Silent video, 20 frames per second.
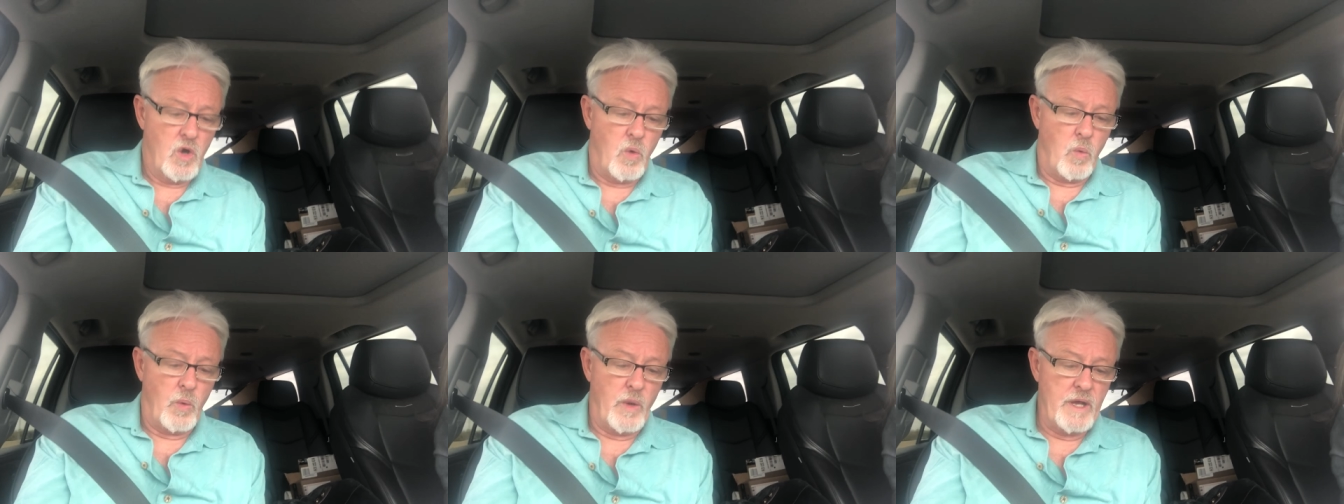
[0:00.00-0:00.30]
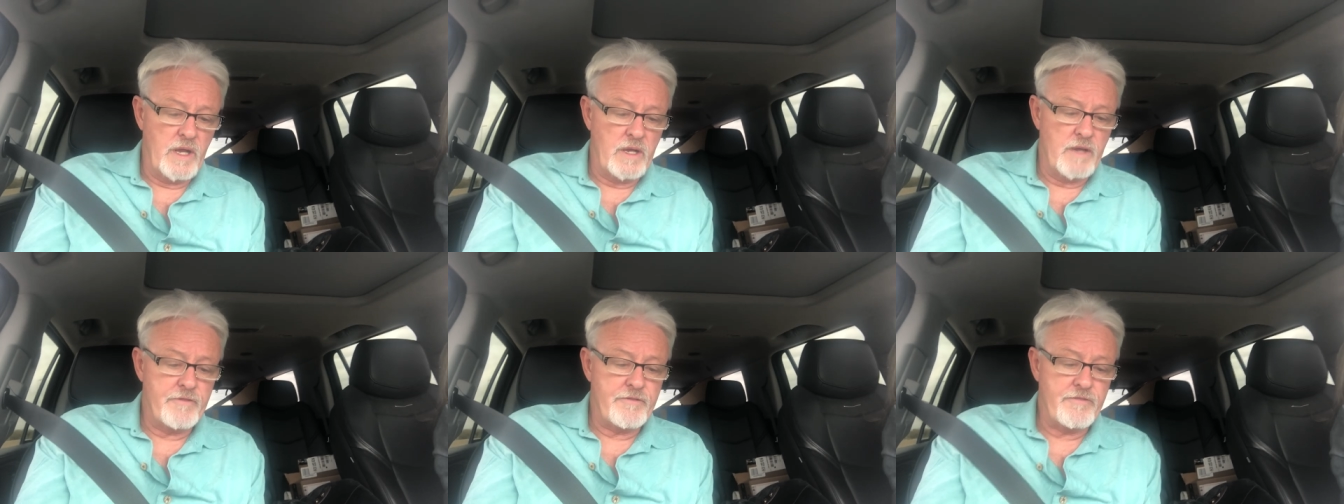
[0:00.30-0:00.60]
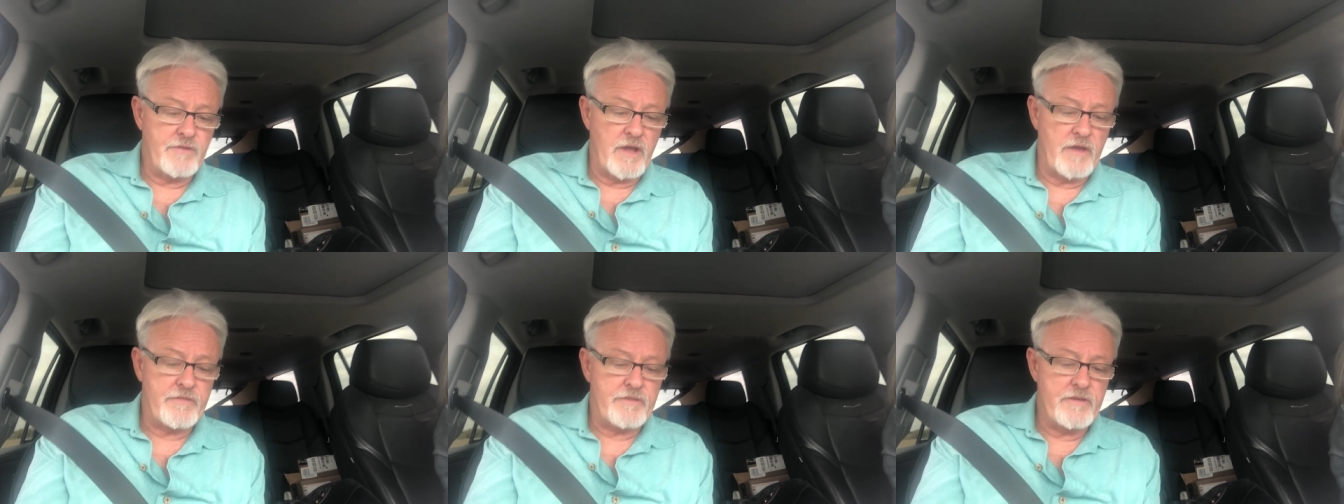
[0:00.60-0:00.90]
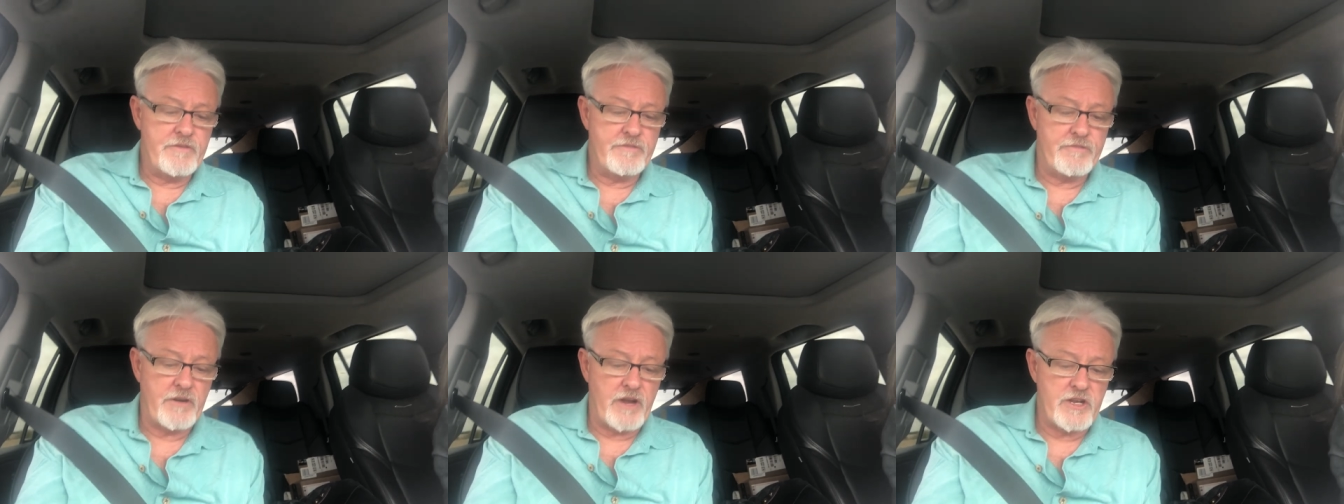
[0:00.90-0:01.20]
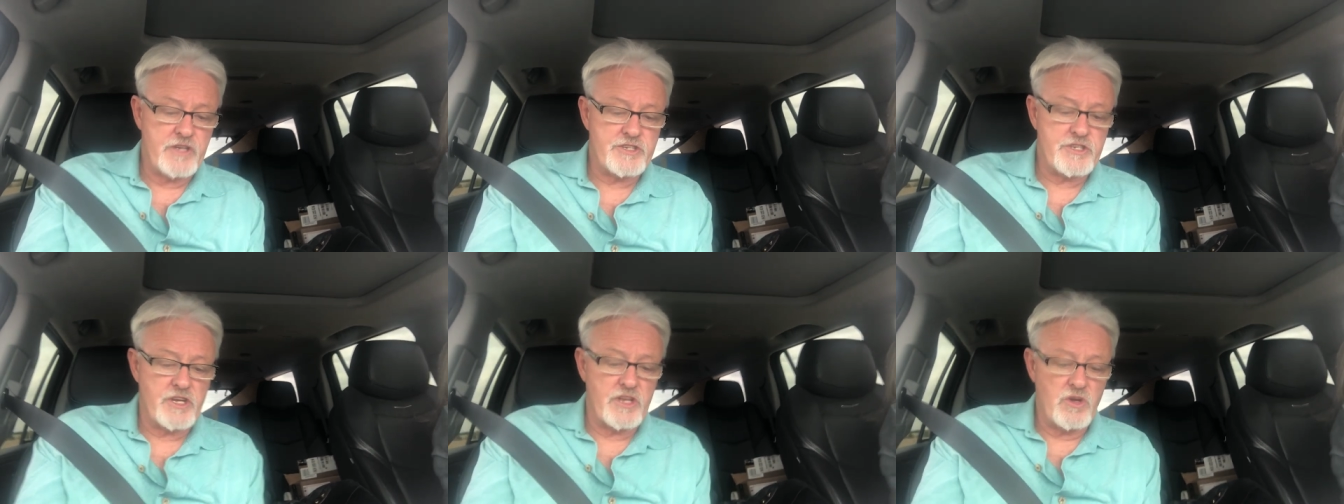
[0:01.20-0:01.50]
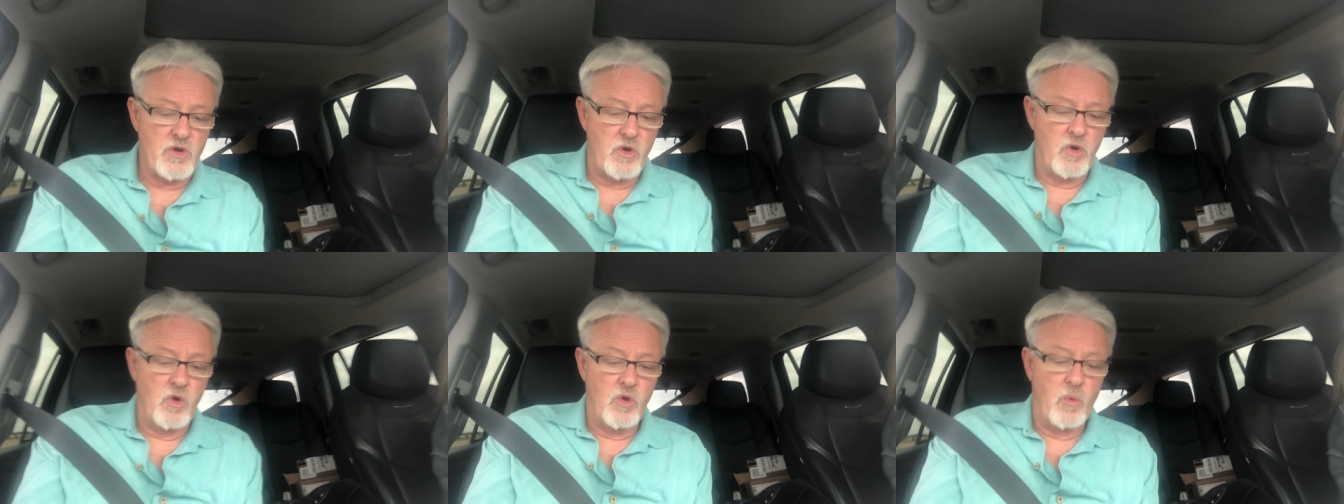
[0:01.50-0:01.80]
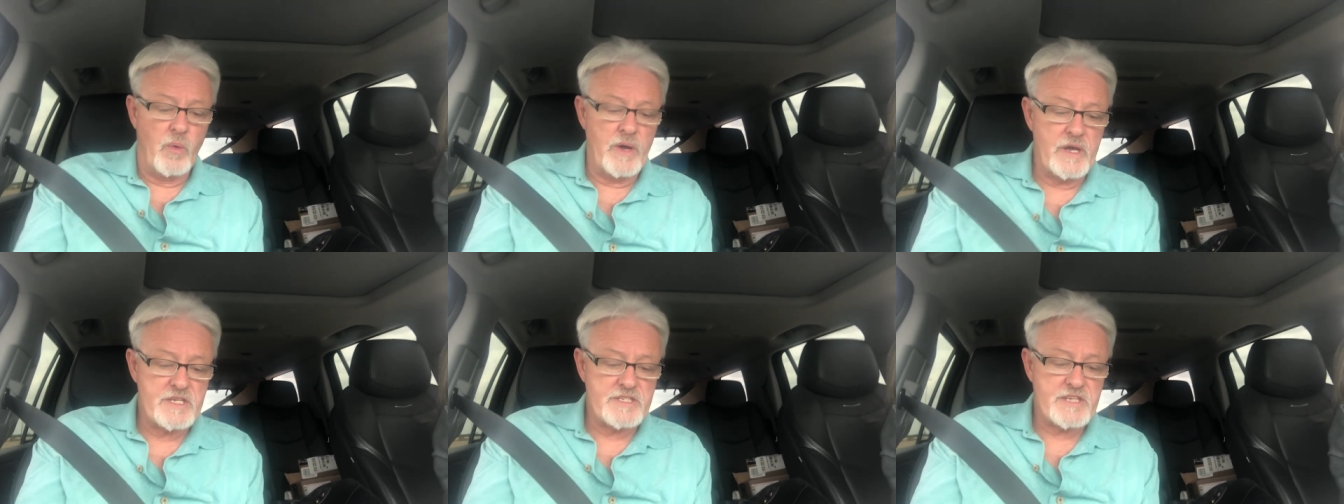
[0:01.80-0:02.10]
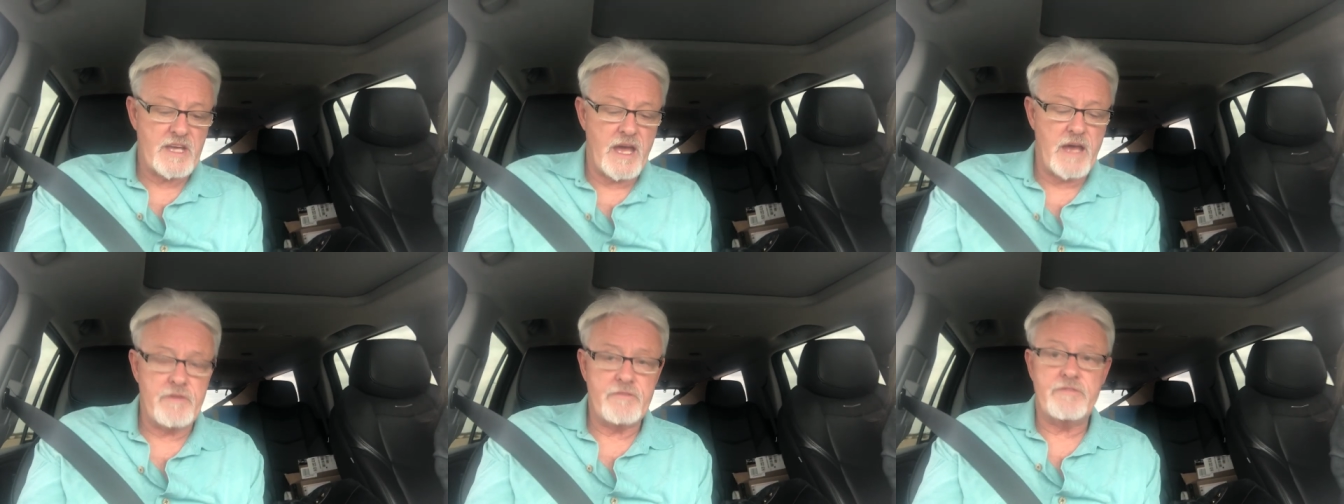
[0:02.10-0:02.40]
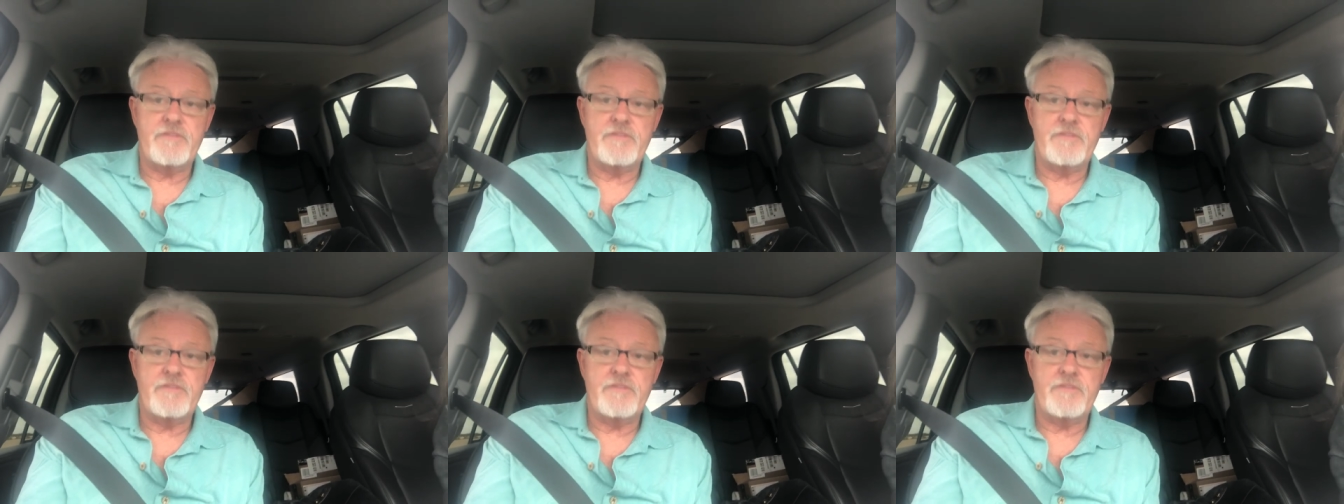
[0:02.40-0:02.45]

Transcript: Will a fluffy Frenchie always have